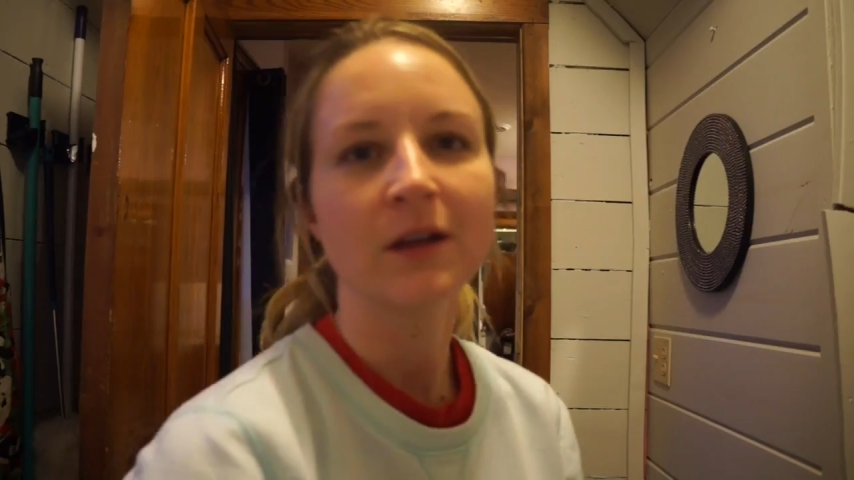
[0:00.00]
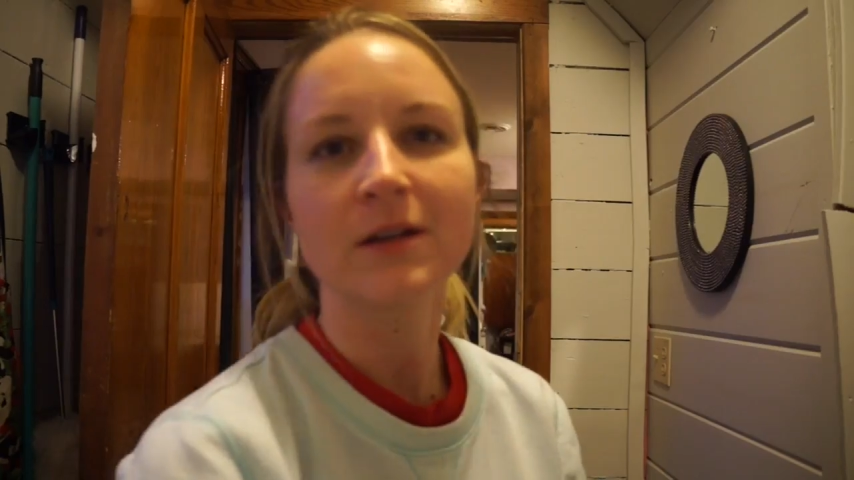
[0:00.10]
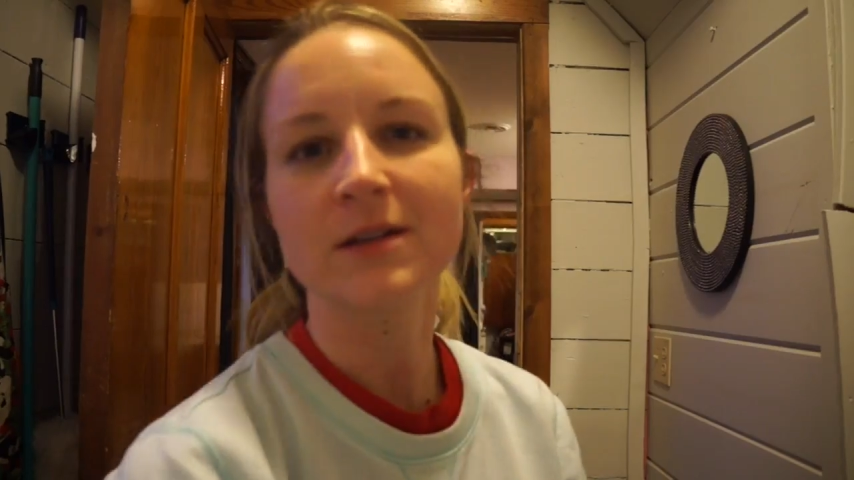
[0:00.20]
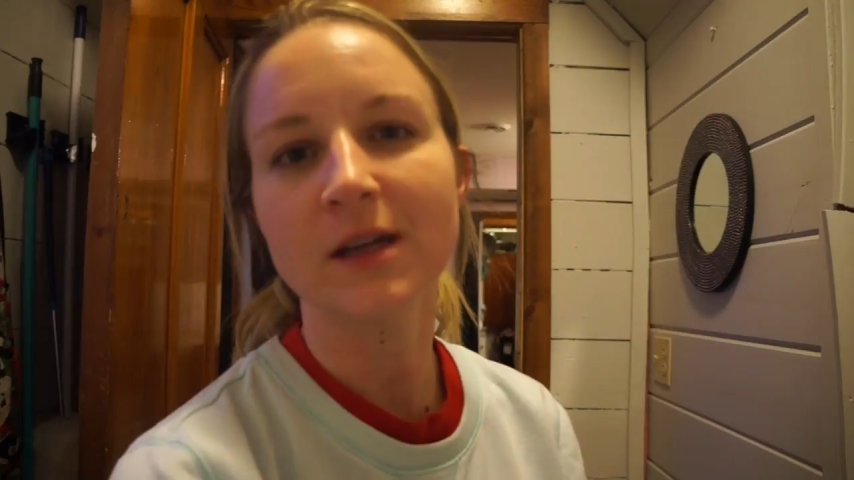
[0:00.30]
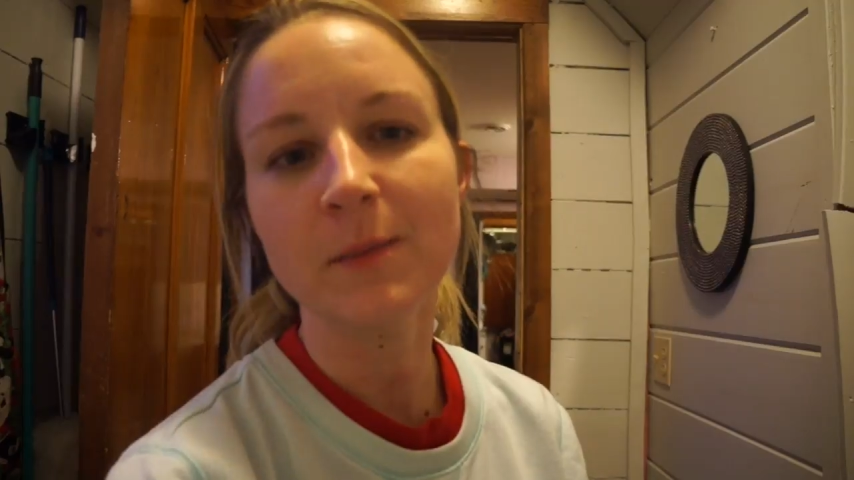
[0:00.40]

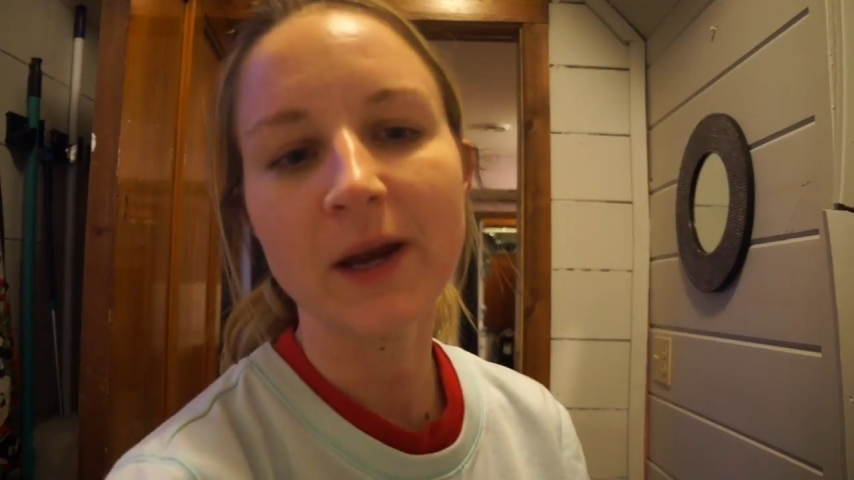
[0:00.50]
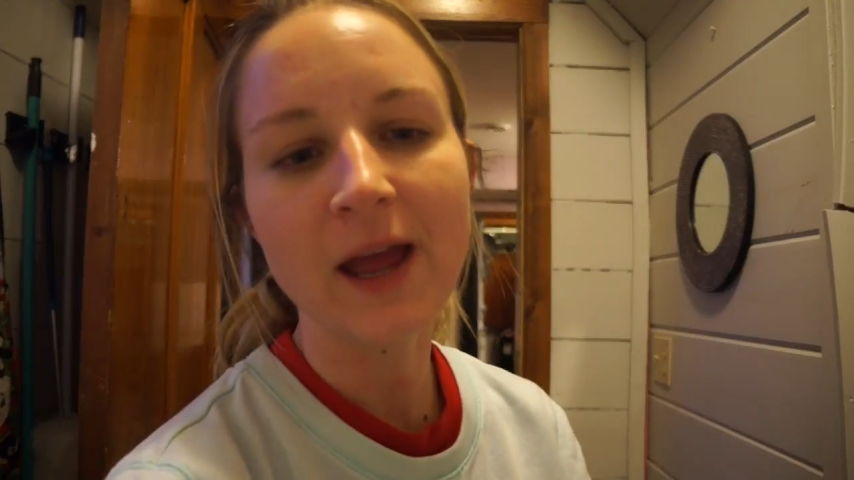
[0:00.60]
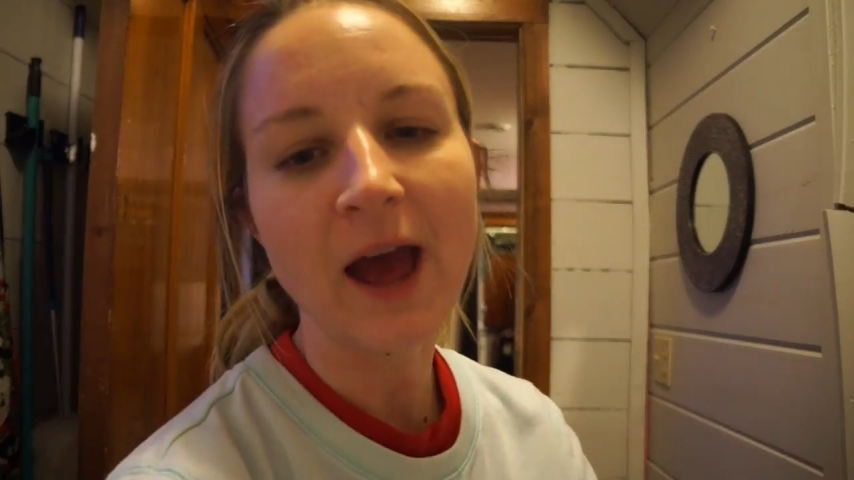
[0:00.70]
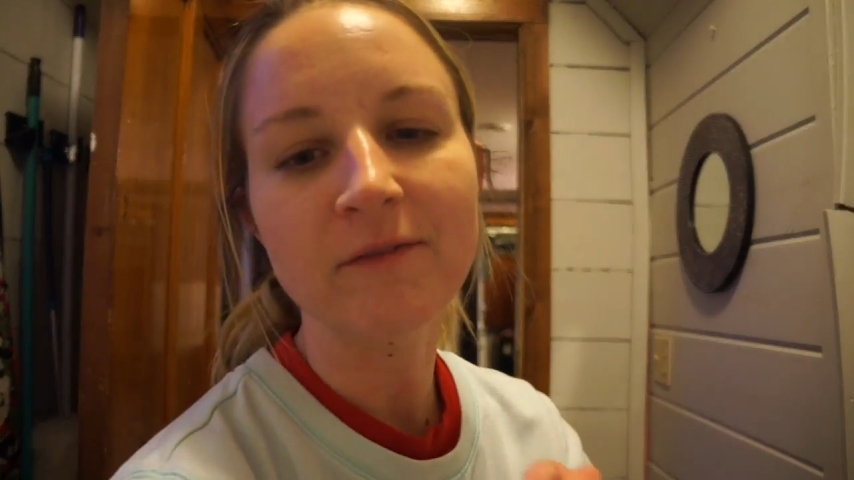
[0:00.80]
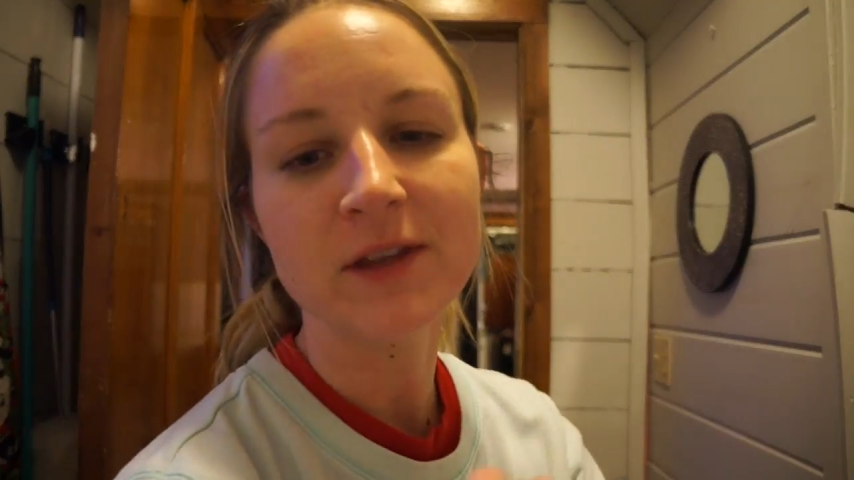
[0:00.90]
Does anybody
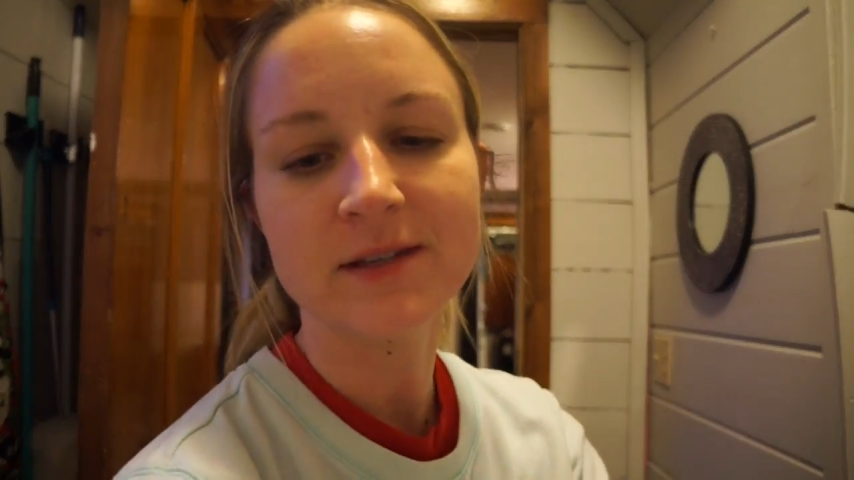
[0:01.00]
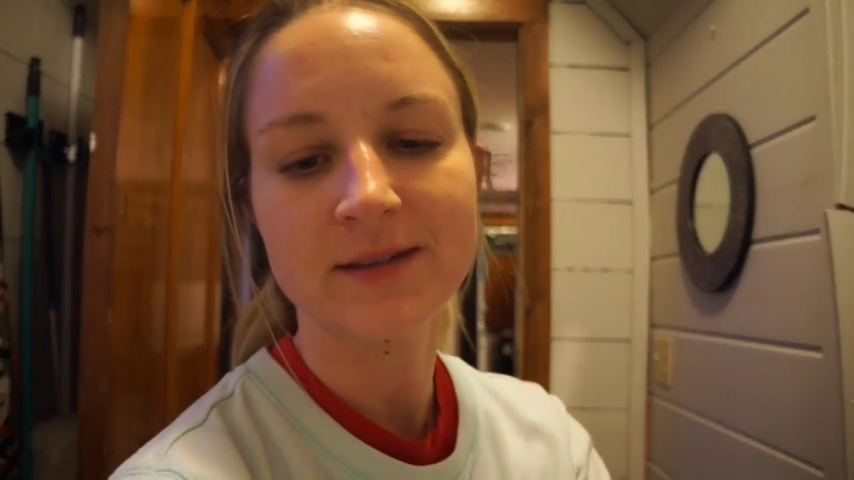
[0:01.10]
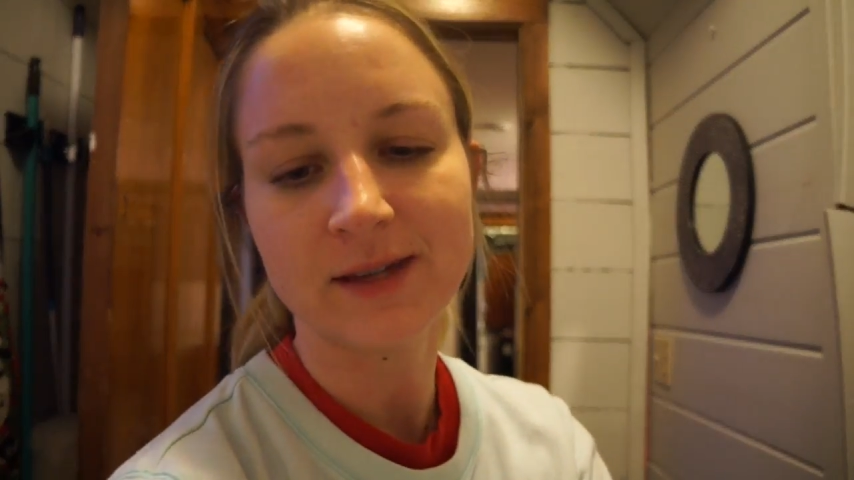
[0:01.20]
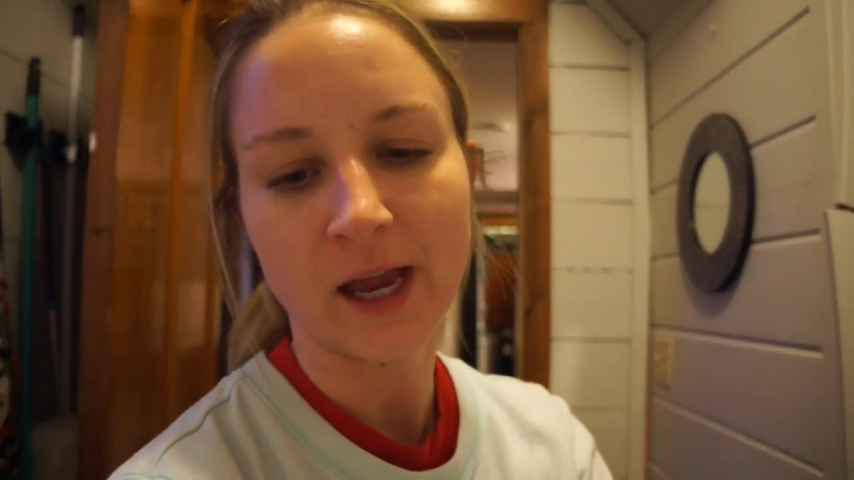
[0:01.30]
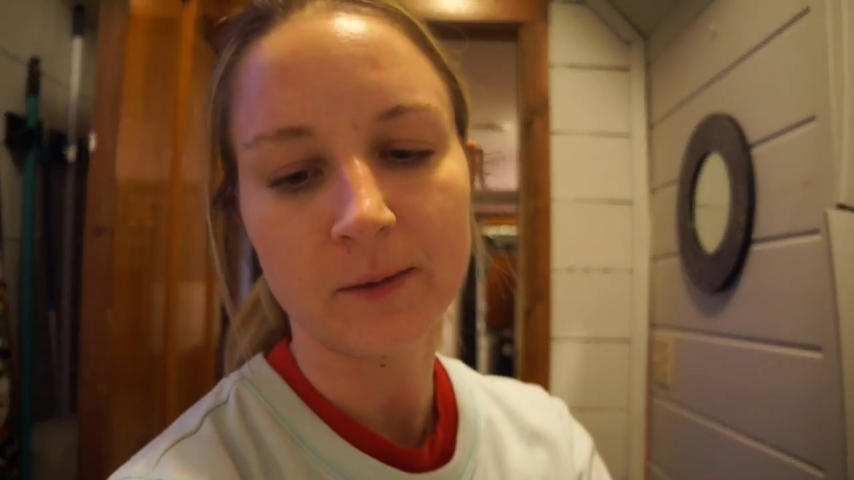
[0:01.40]
have these
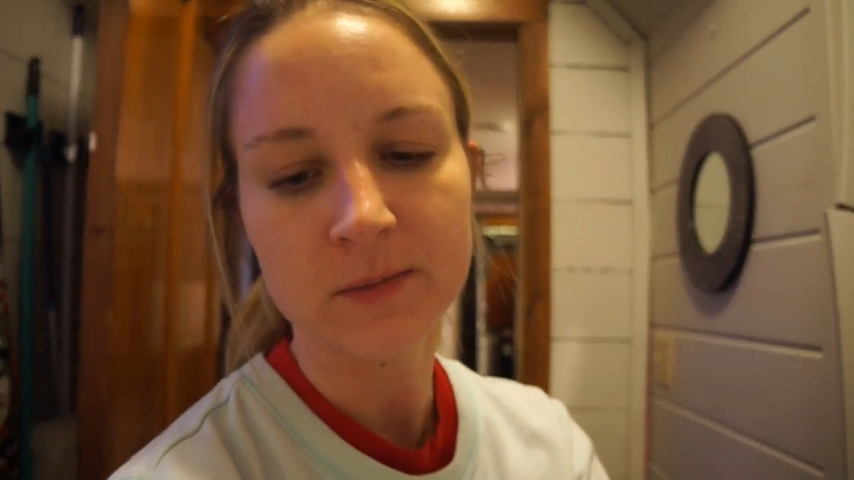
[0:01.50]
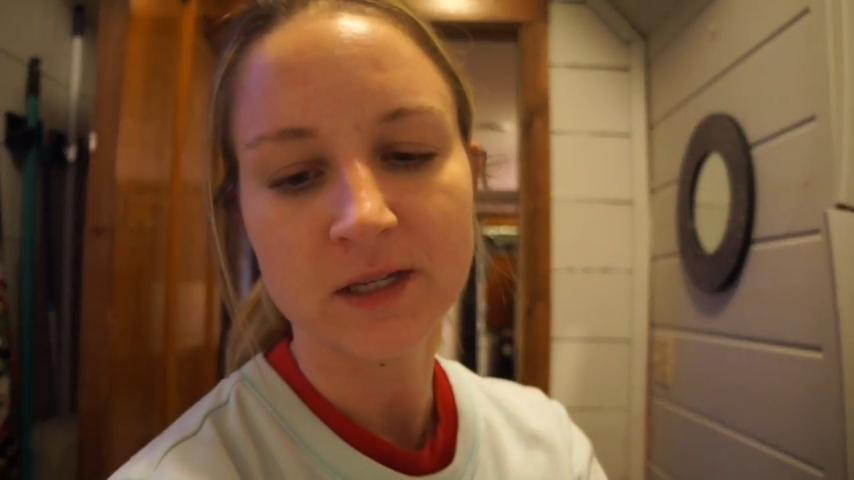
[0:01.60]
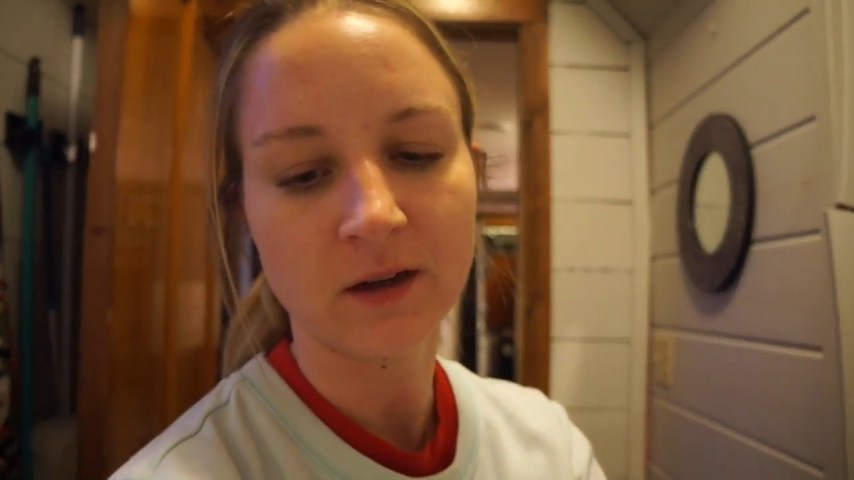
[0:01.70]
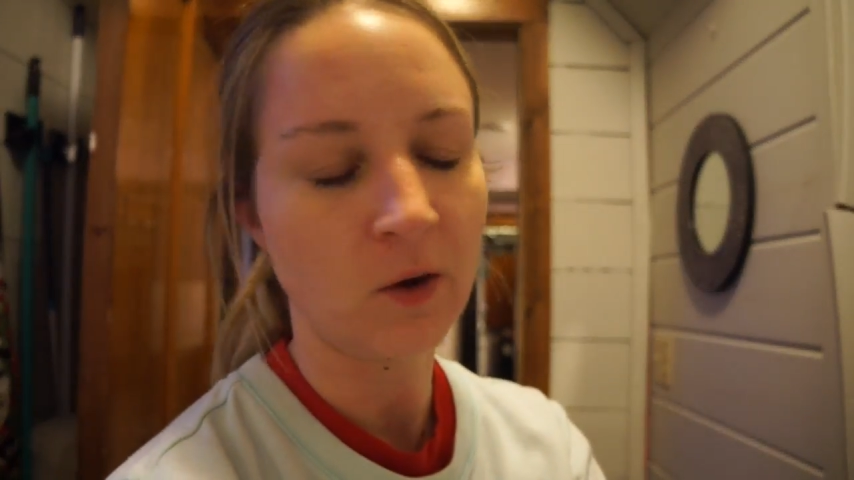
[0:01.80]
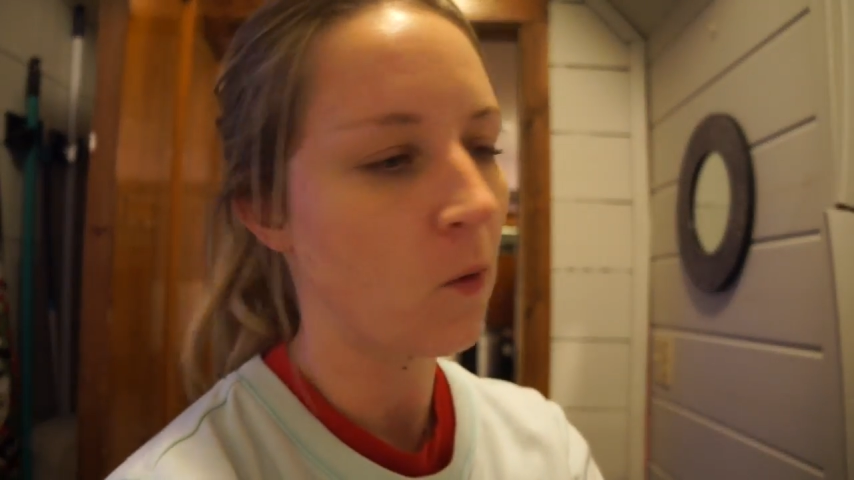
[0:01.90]

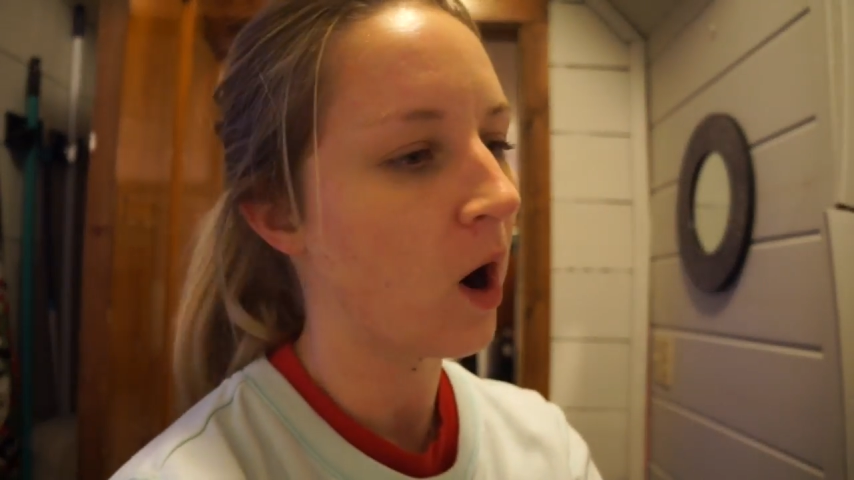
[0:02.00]
Samsung